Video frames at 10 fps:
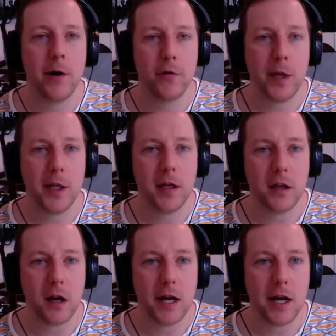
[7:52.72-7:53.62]
was making
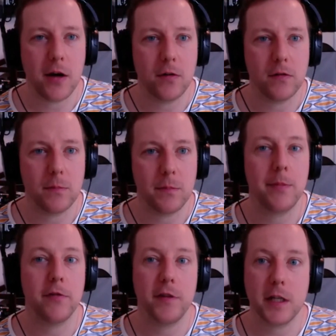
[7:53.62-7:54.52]
cutout paper
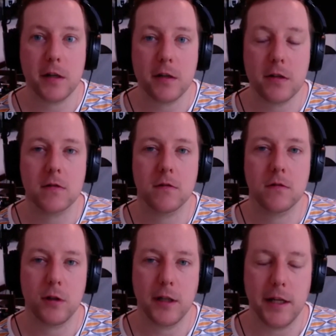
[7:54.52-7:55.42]
figures
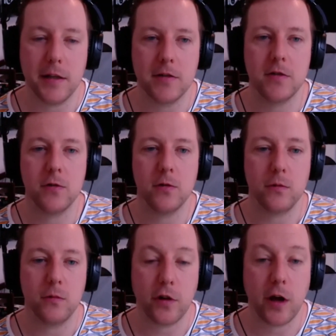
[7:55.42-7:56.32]
related
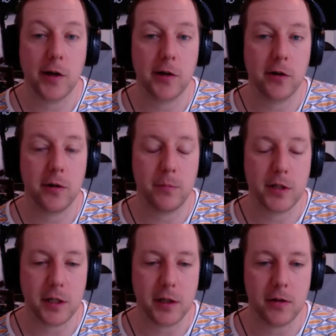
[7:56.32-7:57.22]
to soccer in
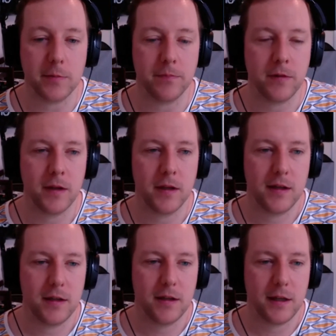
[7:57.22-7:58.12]
particular.
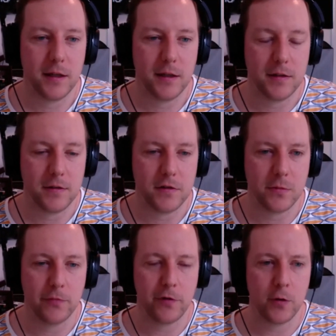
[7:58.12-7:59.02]
And some
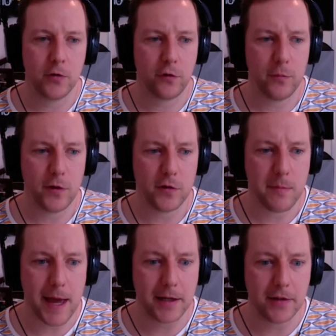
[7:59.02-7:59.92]
folks from this
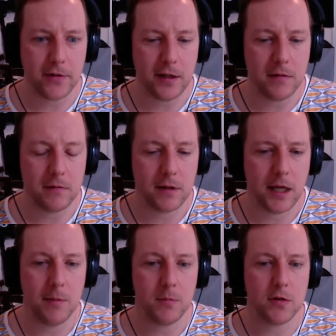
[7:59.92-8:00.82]
magazine
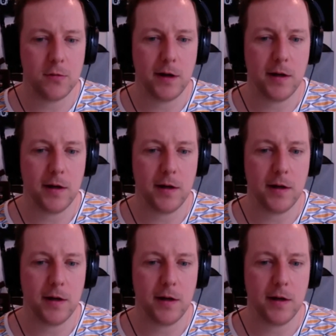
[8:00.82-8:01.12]
came to my